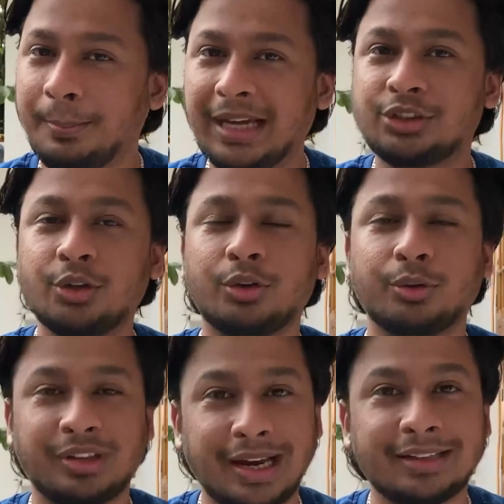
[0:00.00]
make sure
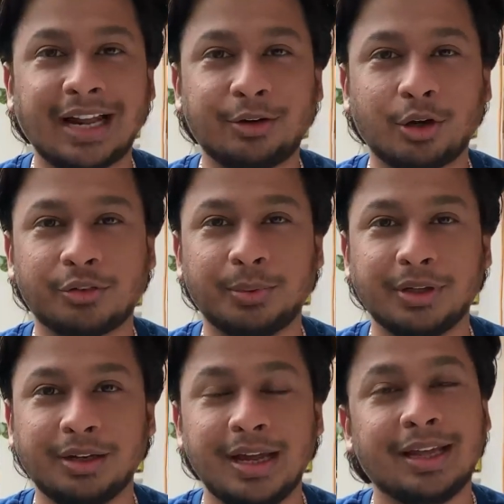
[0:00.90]
to select that
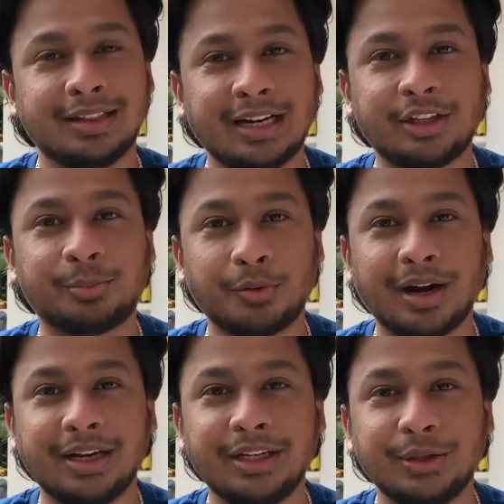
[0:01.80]
hospital that is
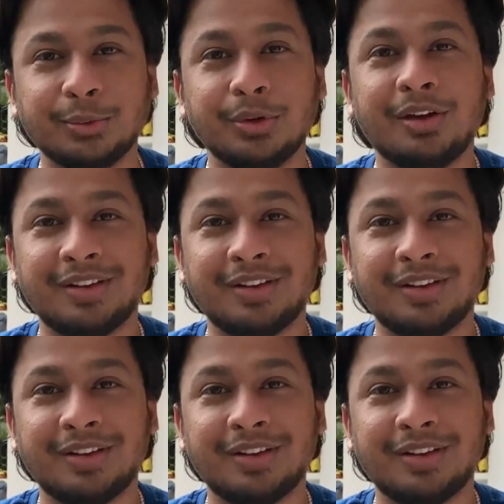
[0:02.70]
providing you